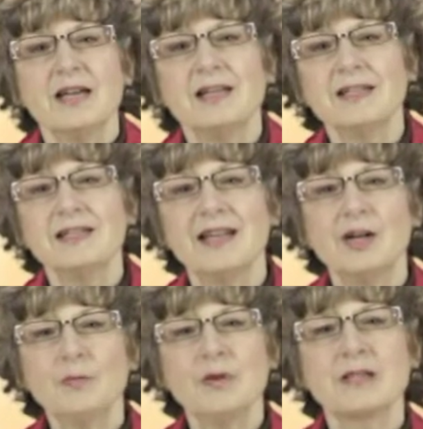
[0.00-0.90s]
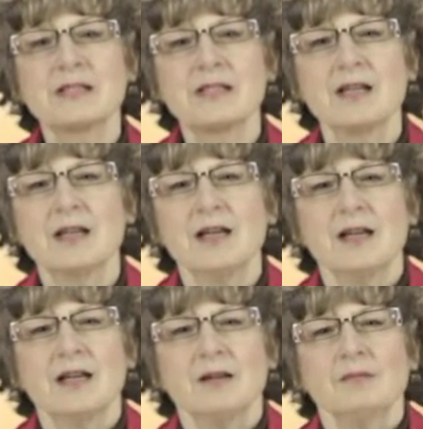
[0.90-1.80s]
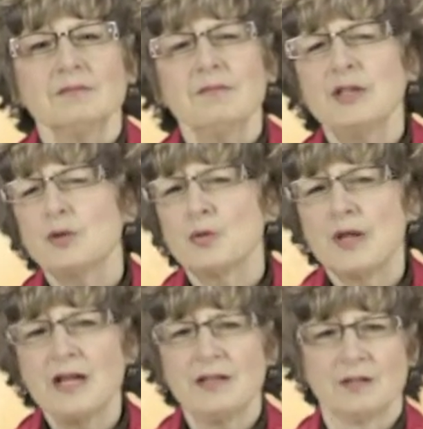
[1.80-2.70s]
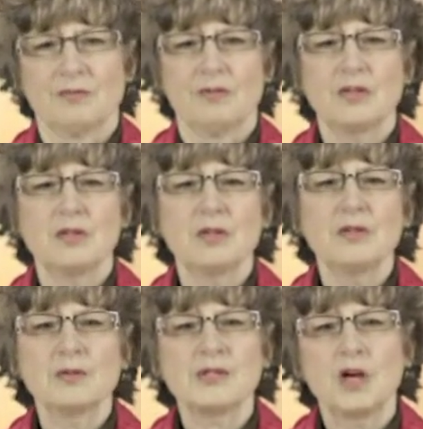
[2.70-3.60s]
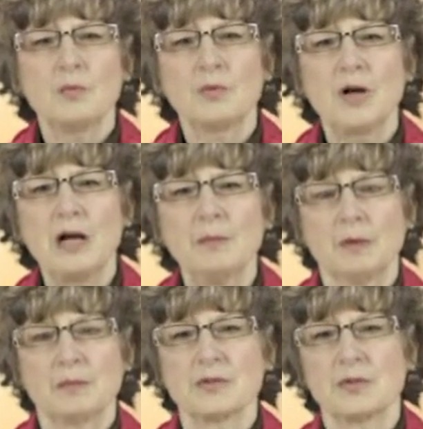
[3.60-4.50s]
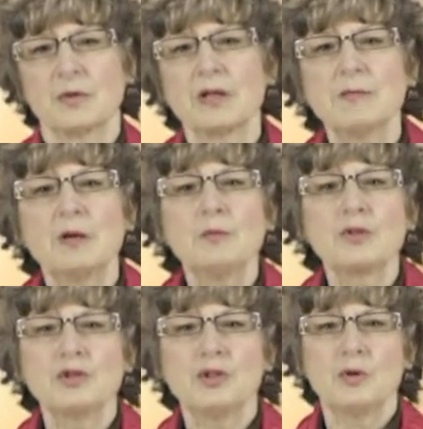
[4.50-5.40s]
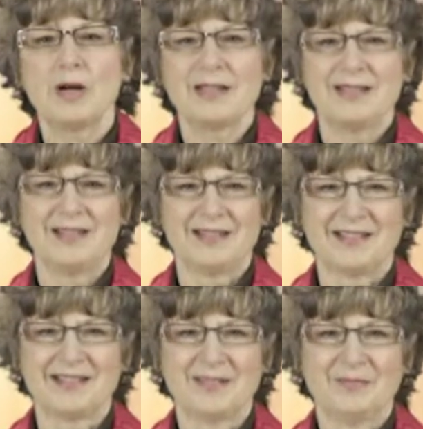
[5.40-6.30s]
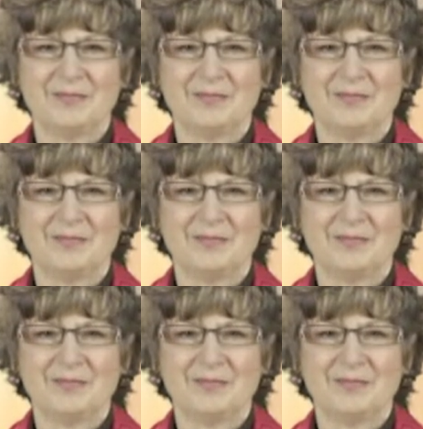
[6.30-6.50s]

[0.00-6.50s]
It can help us be creative to either solve problems or come up with new ideas.